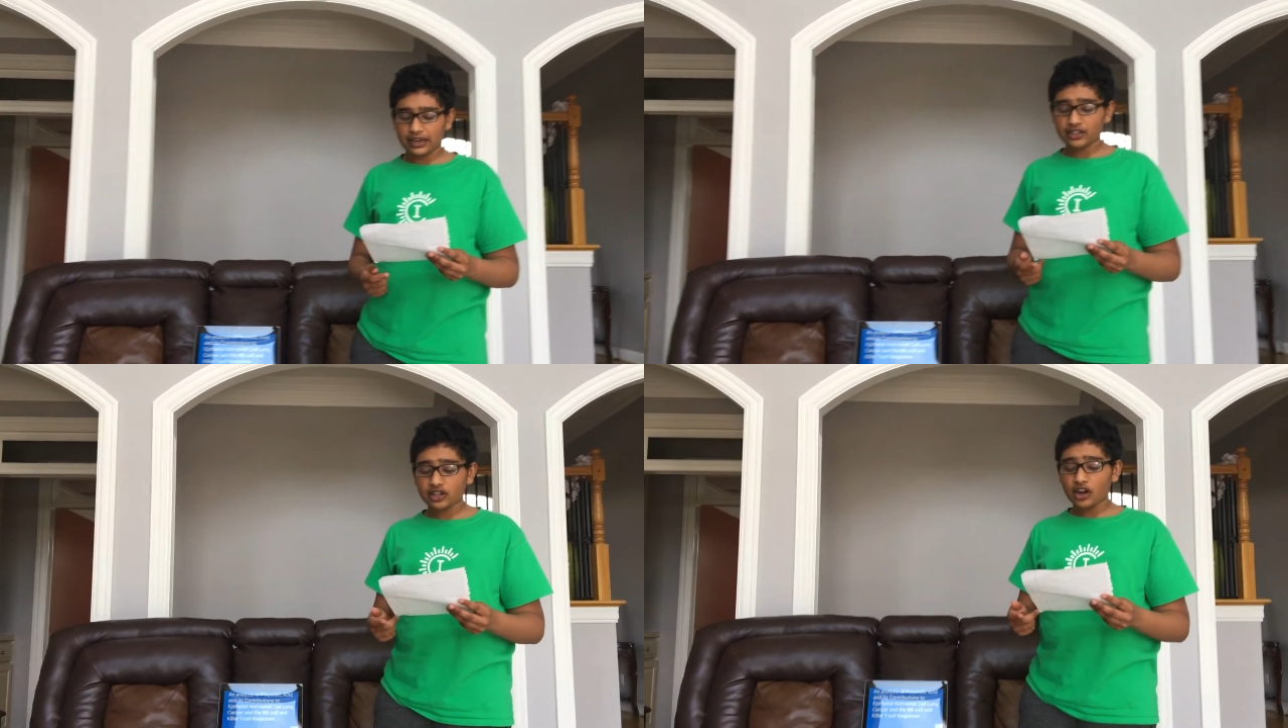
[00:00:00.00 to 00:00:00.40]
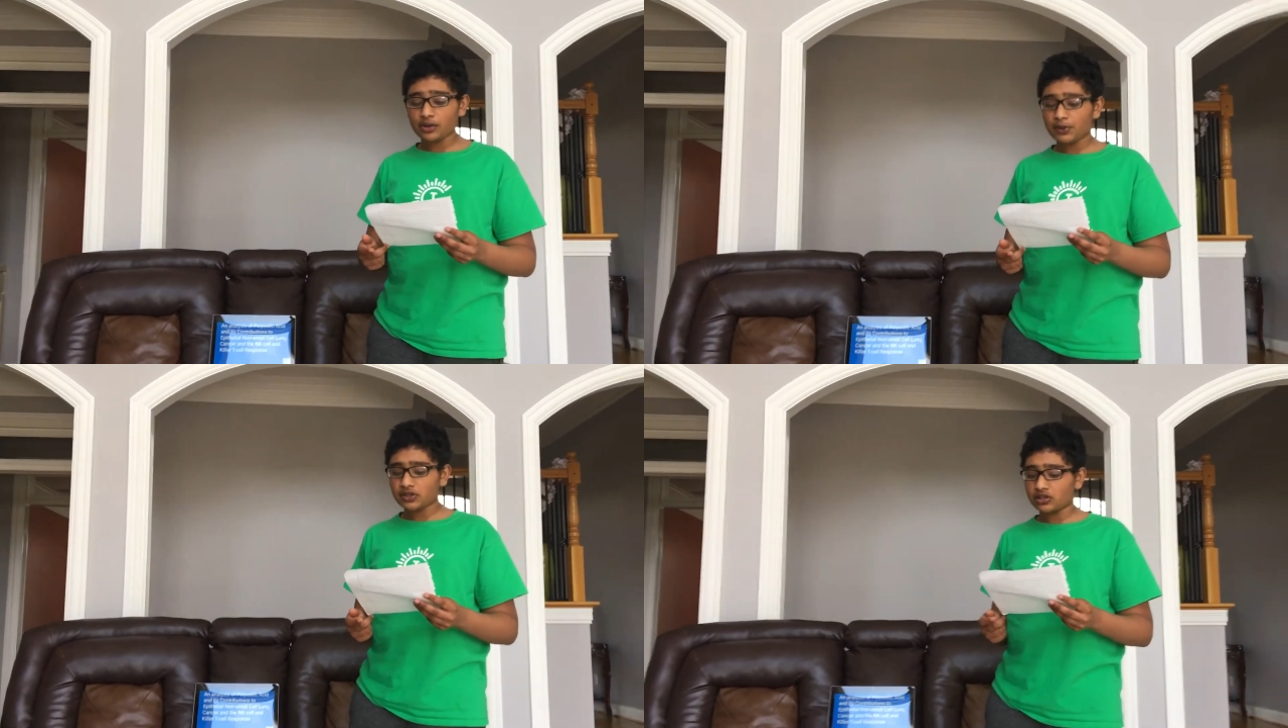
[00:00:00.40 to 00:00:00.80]
its
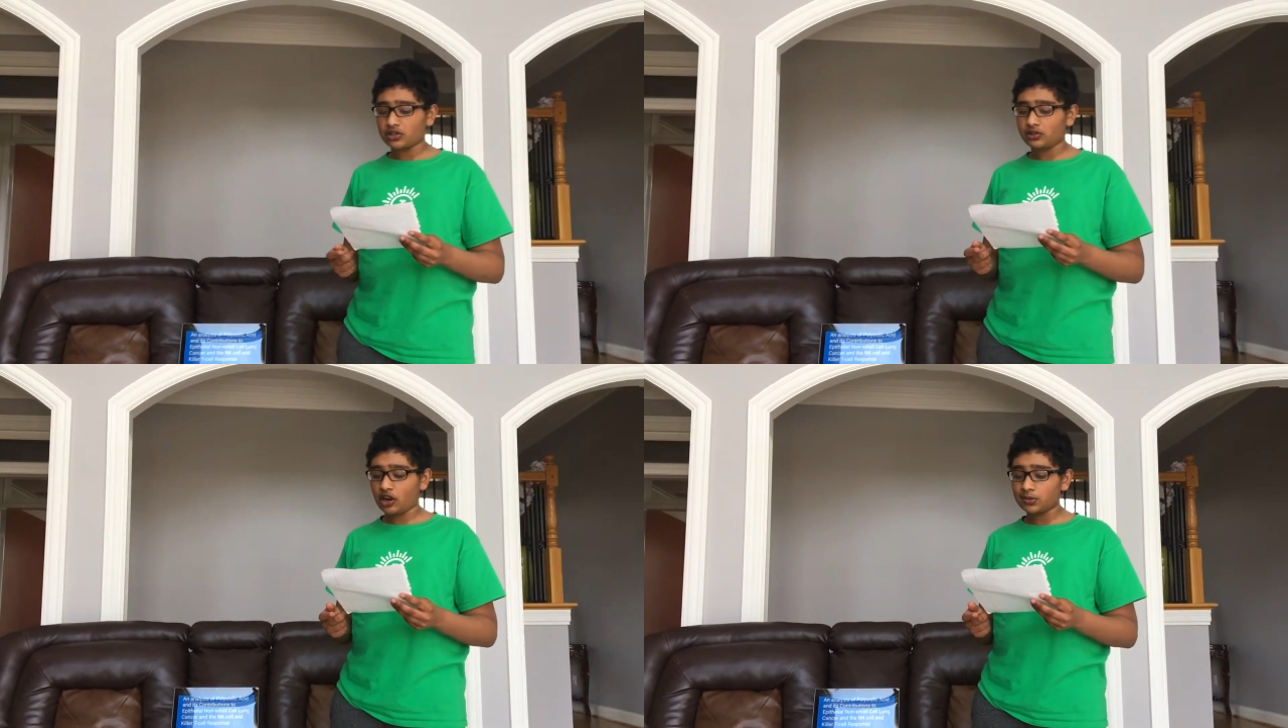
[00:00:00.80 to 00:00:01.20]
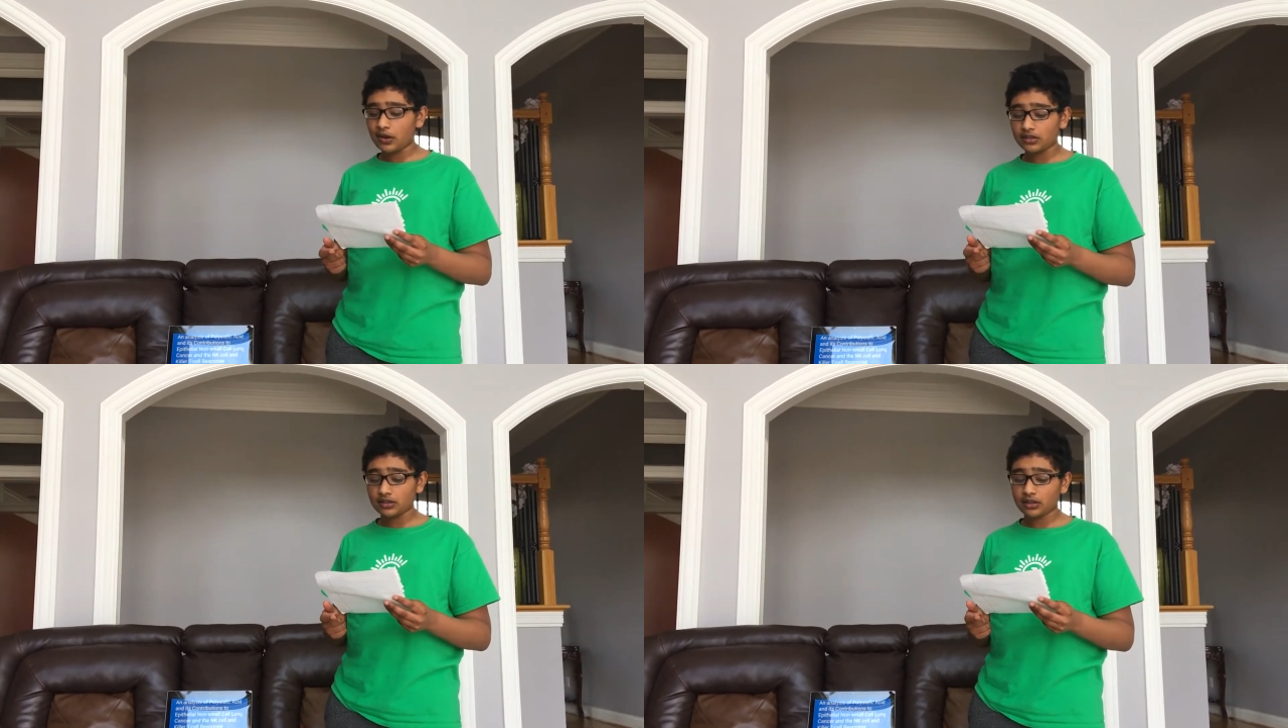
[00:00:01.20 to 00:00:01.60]
contributions to
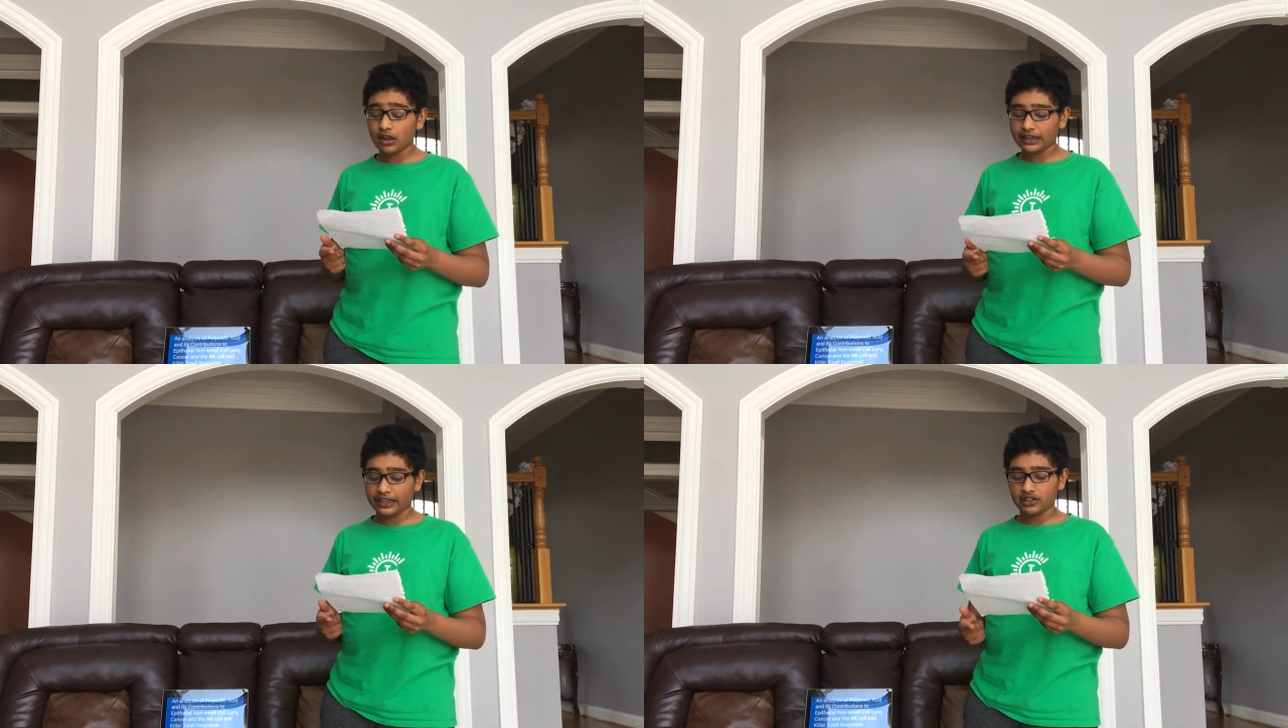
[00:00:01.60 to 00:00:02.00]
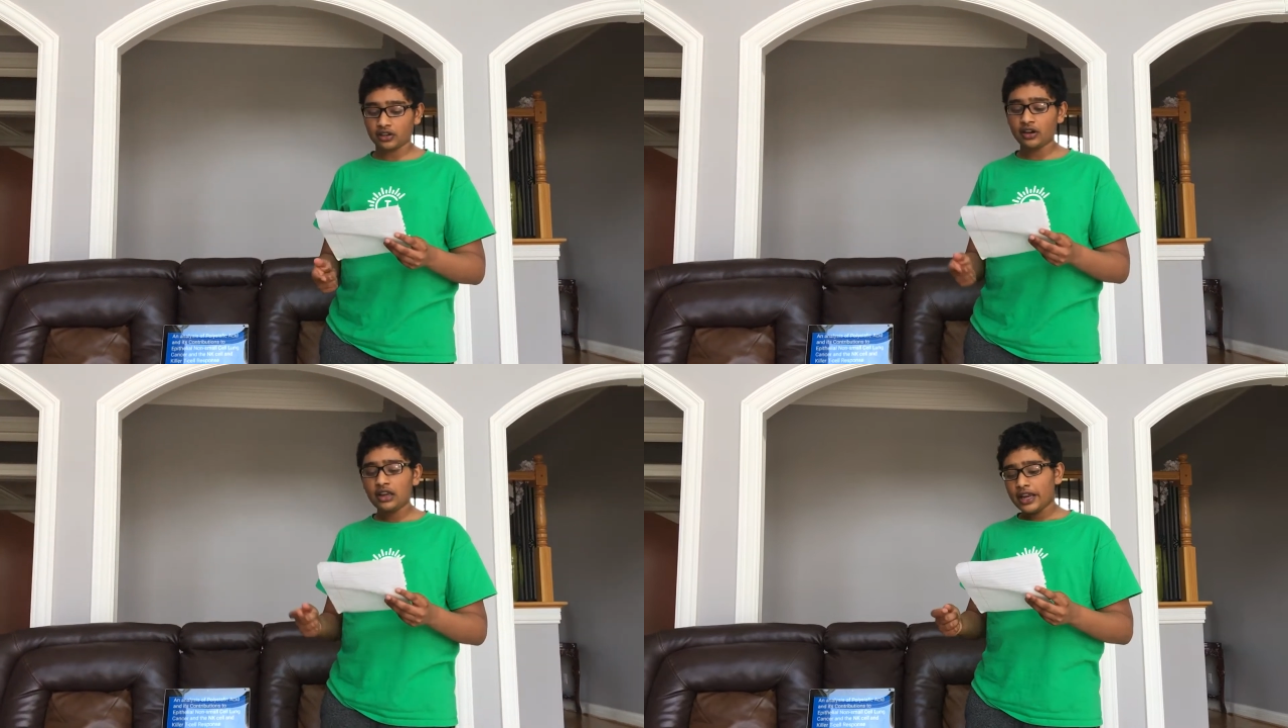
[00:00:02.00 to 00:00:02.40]
non-small cell lung cancer,
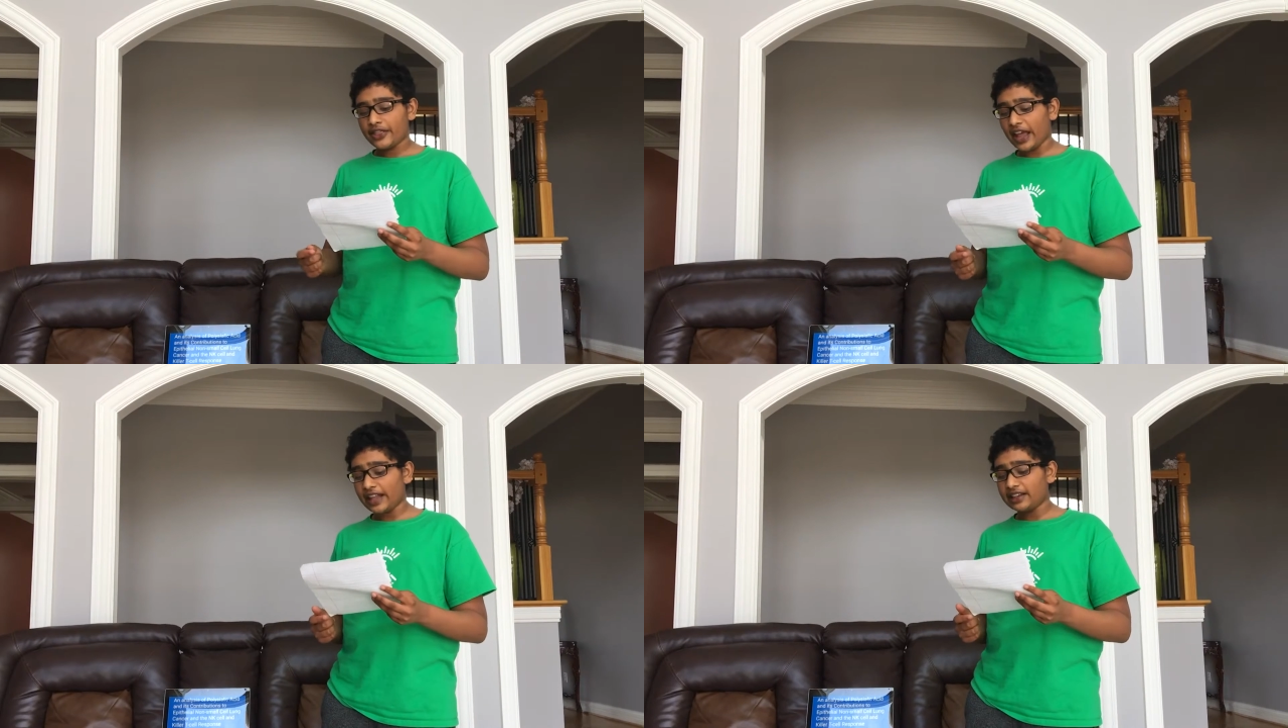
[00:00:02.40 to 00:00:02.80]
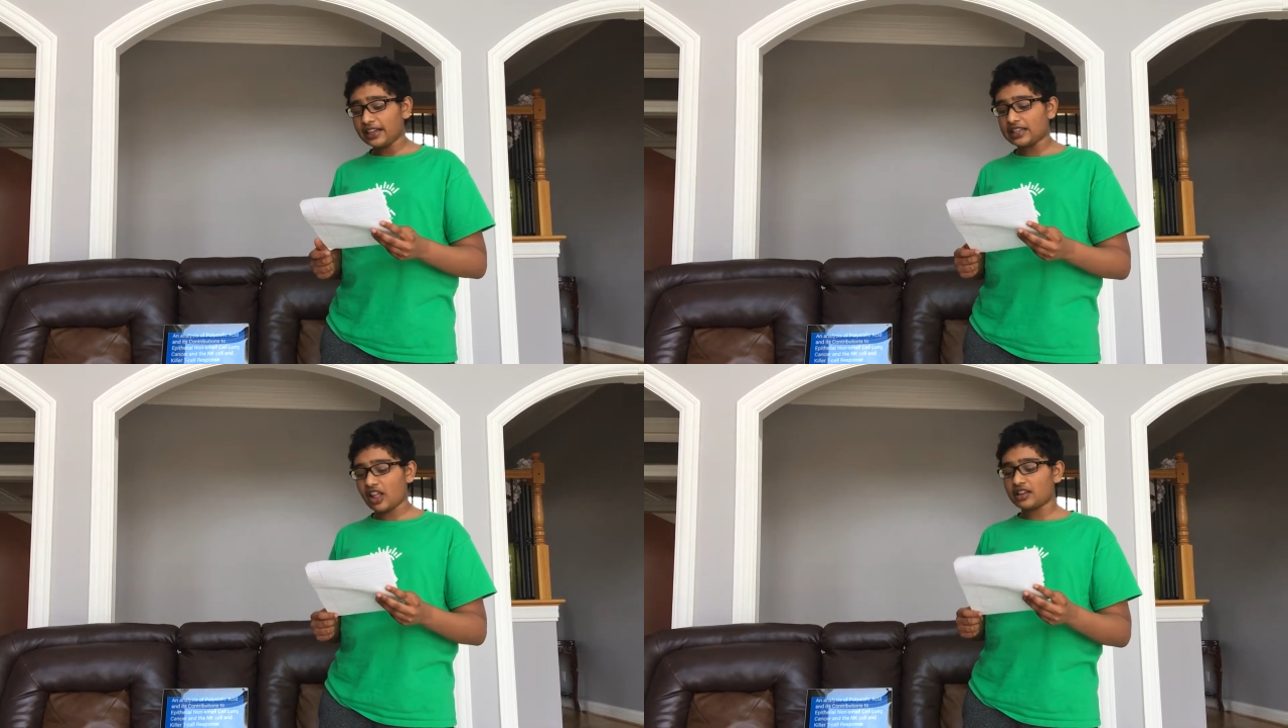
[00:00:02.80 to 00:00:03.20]
and the NK
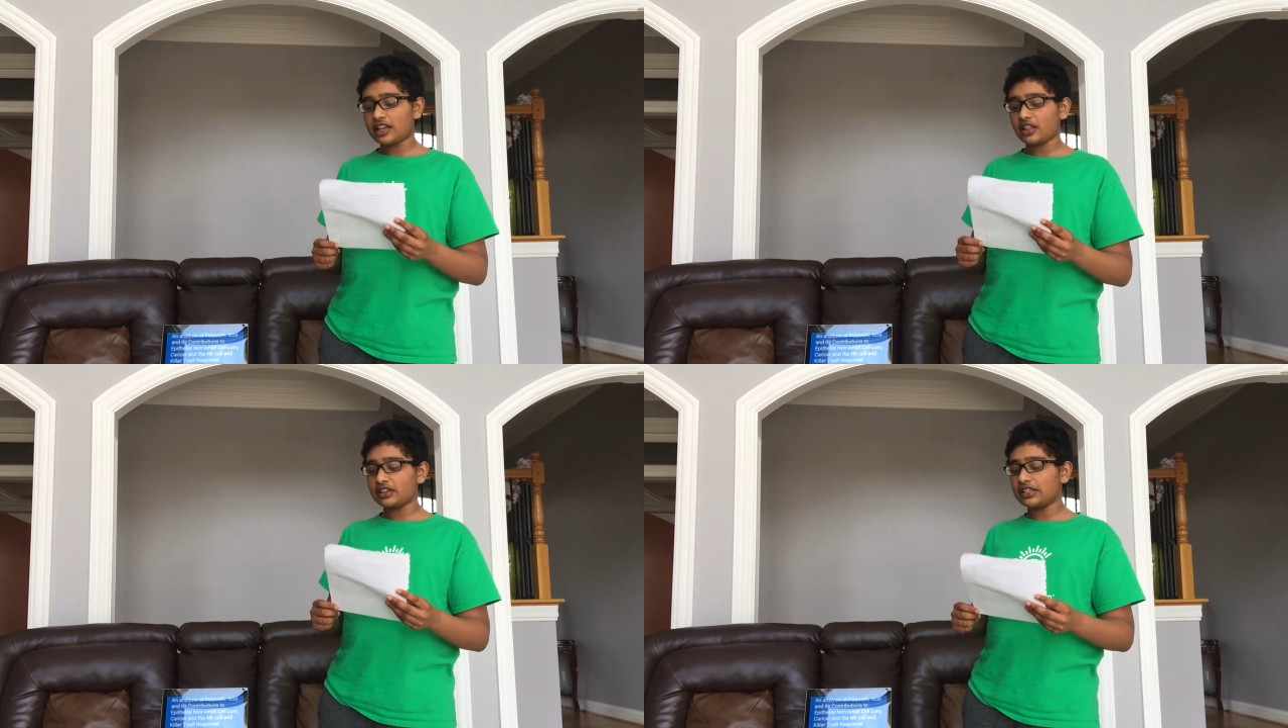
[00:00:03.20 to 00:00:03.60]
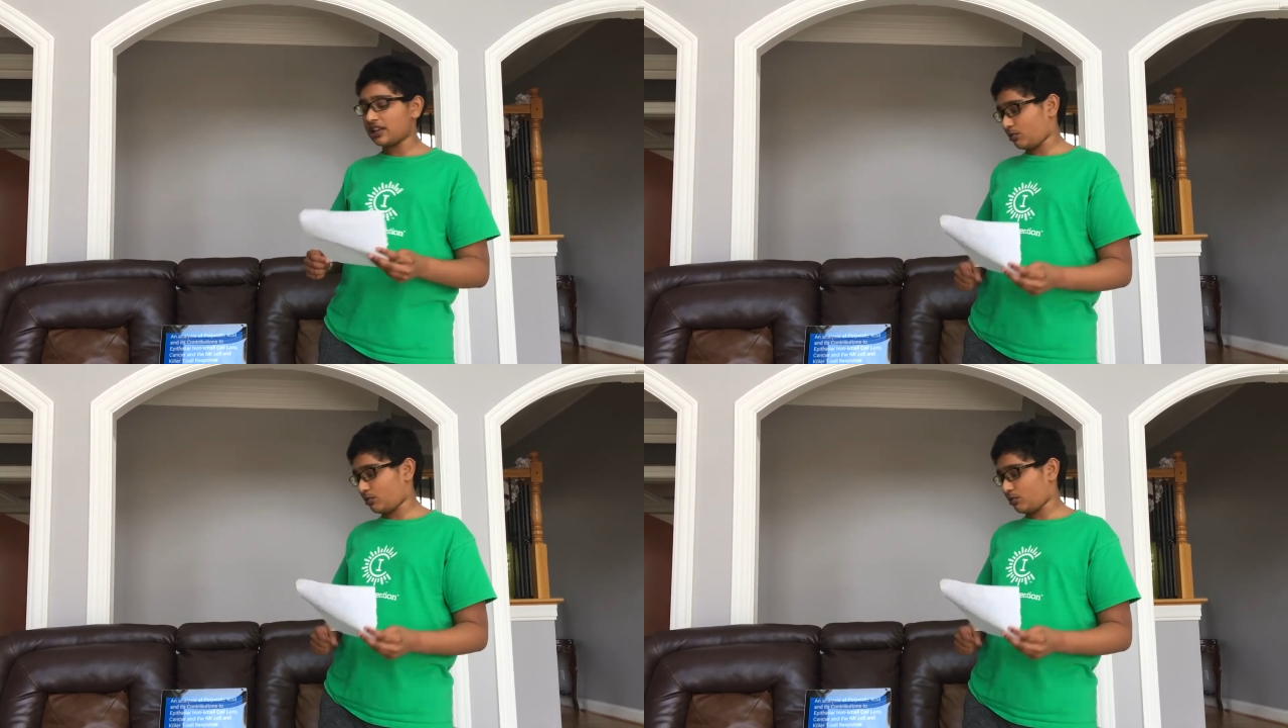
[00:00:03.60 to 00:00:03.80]
cell and killer T cell